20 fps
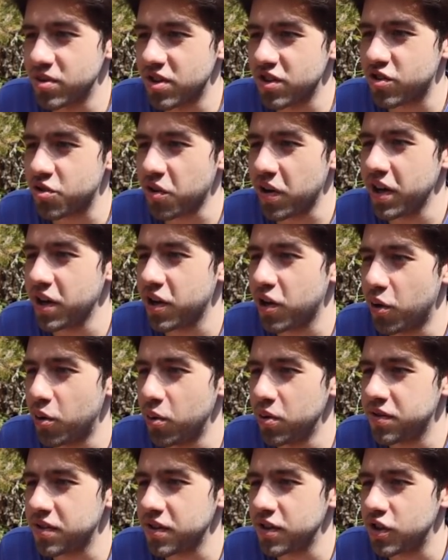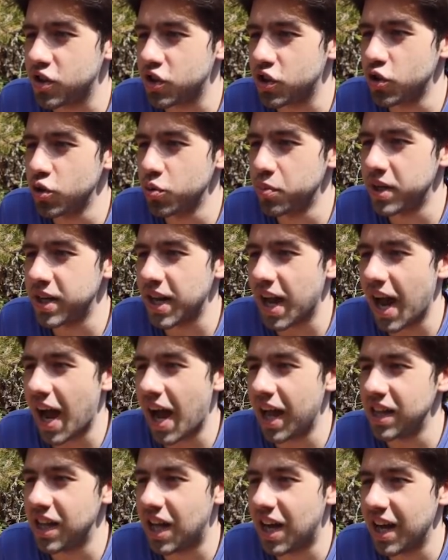destroy a gold human
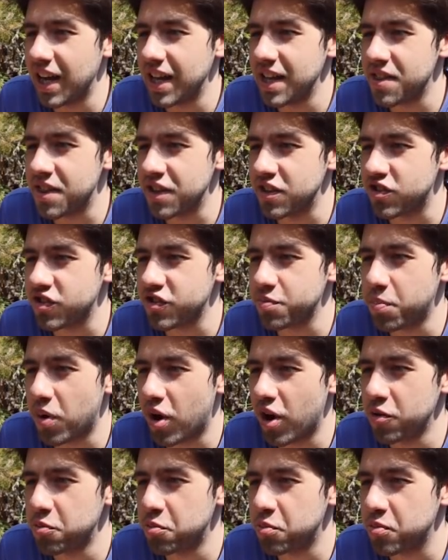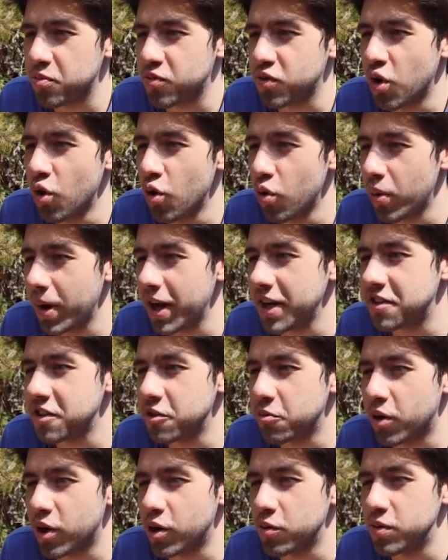ally, then spawn 2
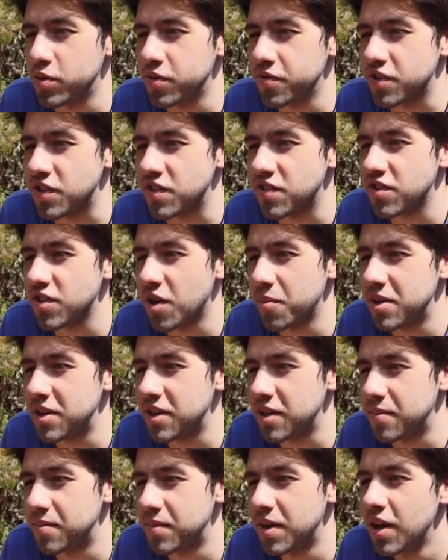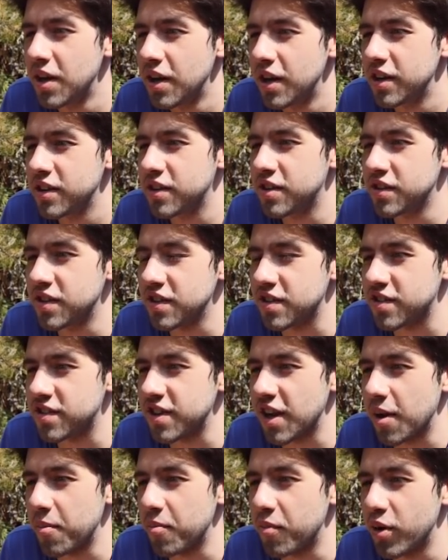Raging Werewolves and summon them to the
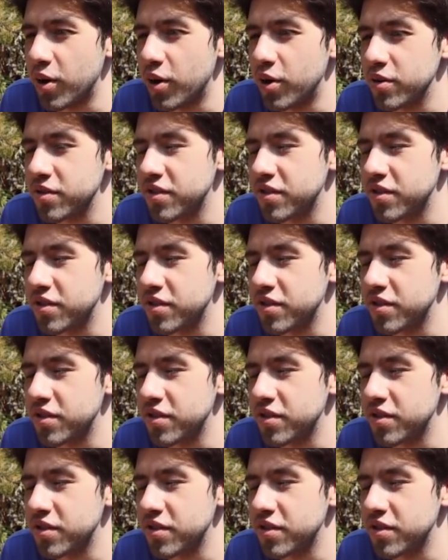same row.